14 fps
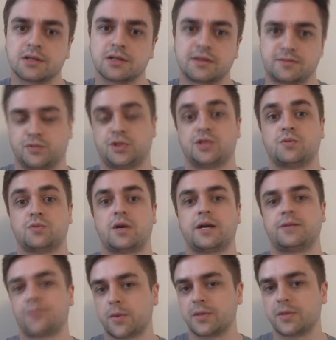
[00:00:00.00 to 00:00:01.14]
which is why
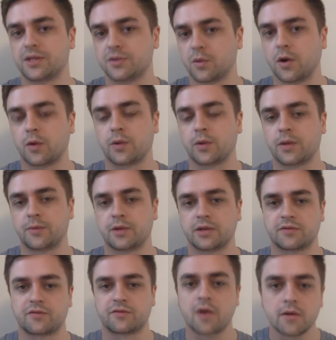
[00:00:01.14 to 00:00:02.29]
it probably didn't work when I put it at the
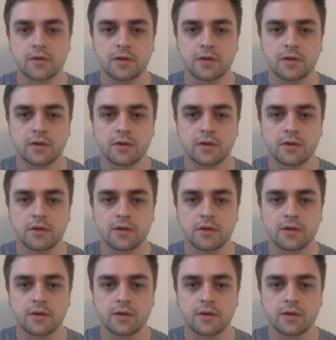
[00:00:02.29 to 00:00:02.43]
front.